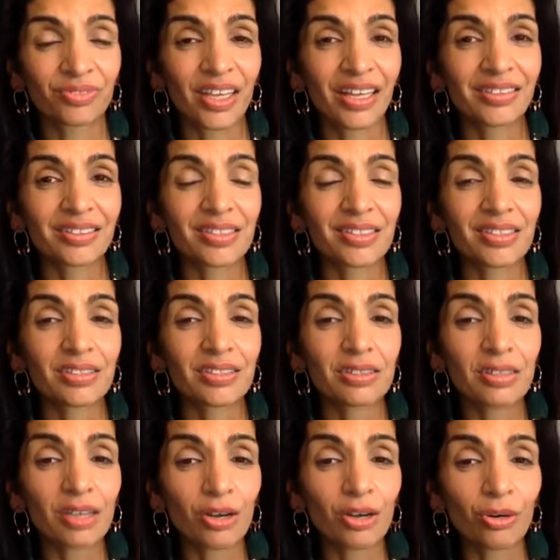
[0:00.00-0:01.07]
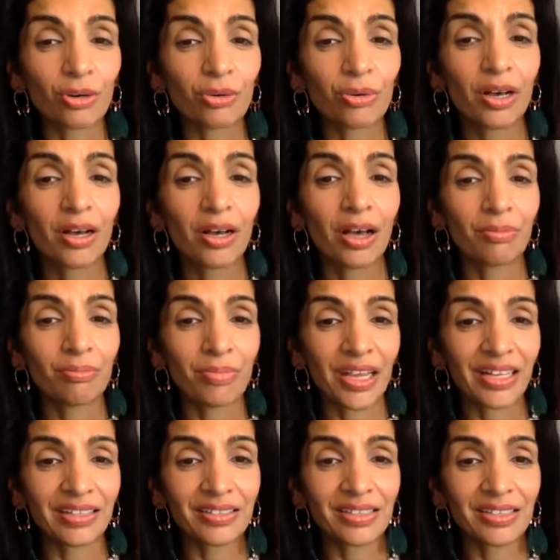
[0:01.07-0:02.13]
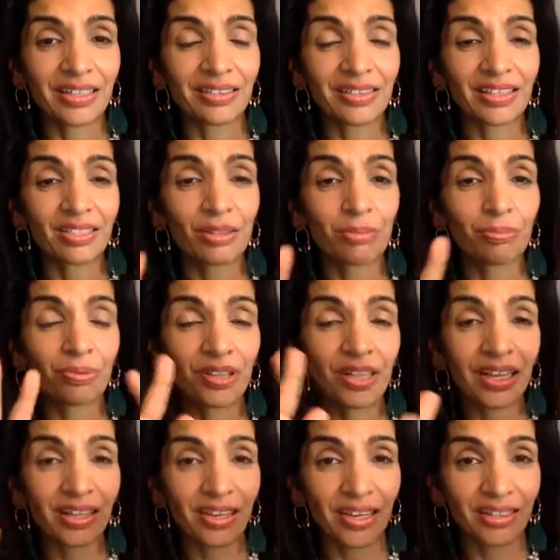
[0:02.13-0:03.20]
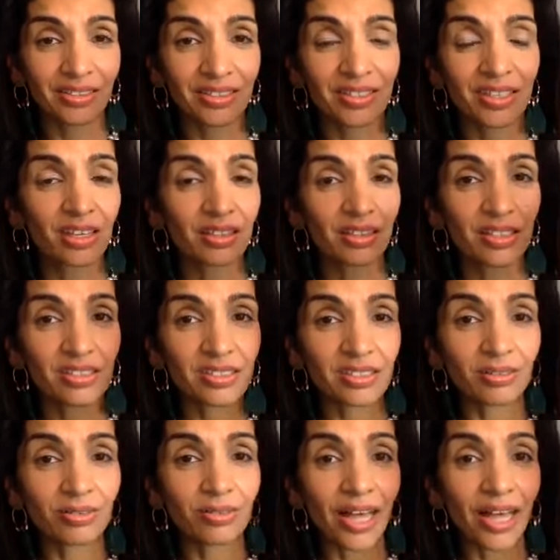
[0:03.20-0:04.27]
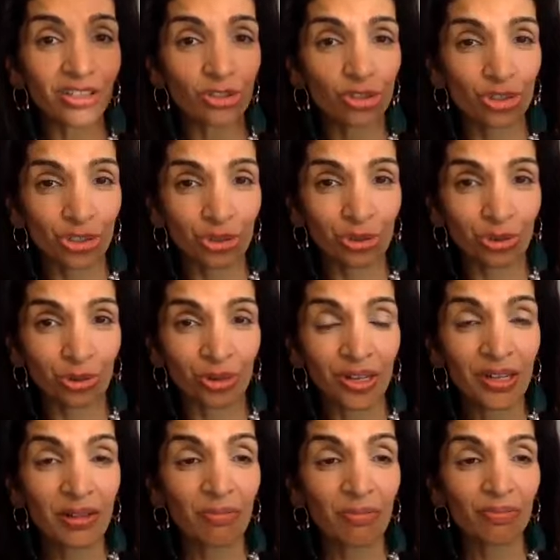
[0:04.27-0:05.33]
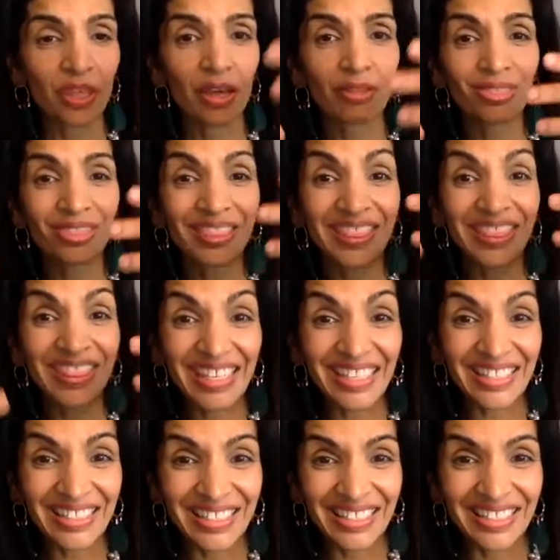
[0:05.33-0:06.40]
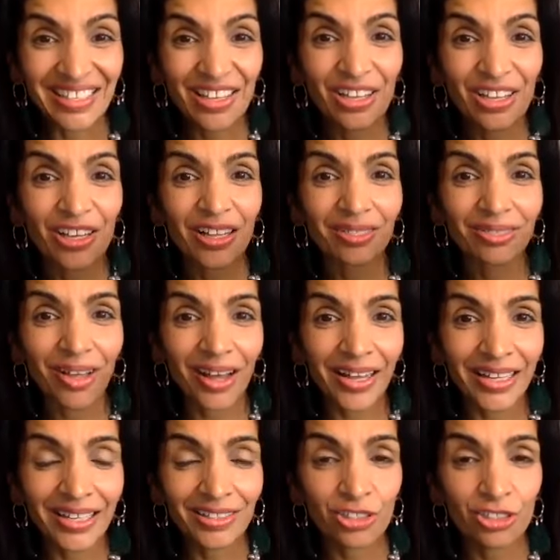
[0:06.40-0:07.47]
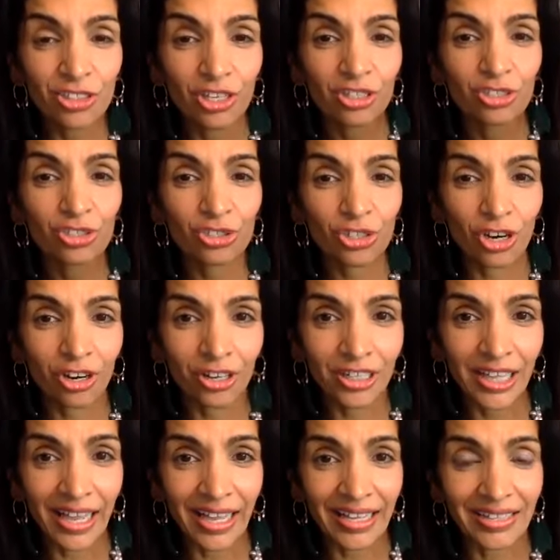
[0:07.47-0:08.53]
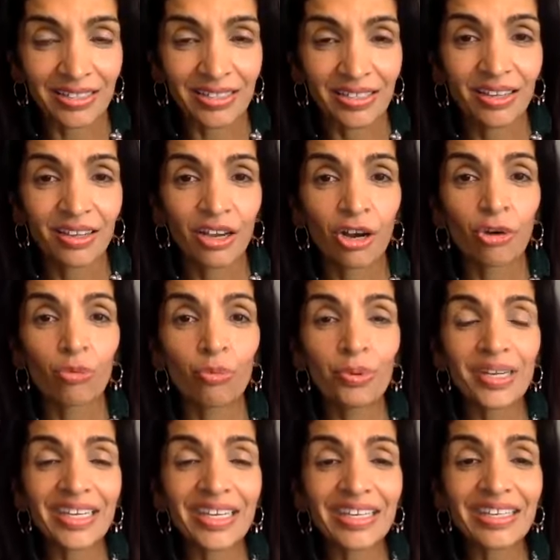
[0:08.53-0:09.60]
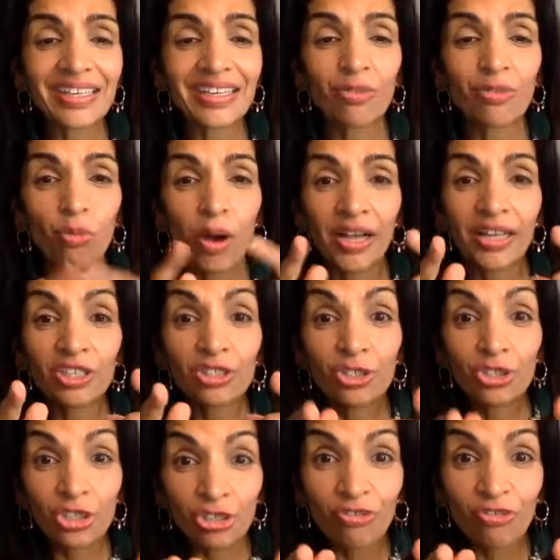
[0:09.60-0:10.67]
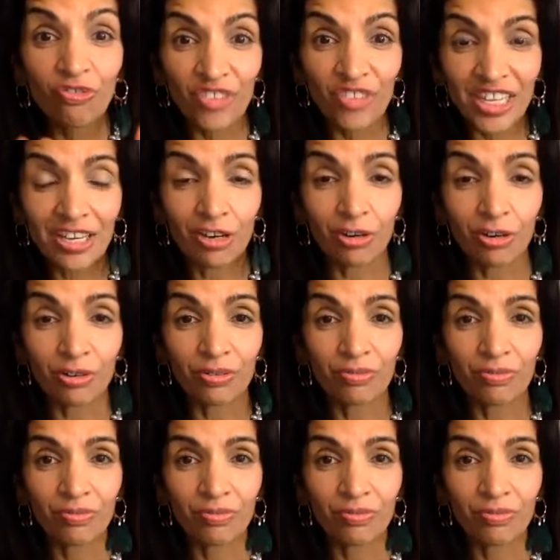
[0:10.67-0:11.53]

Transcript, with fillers: It's so amazing that the planets, the celestial, this lion's stargate, we, what you feel,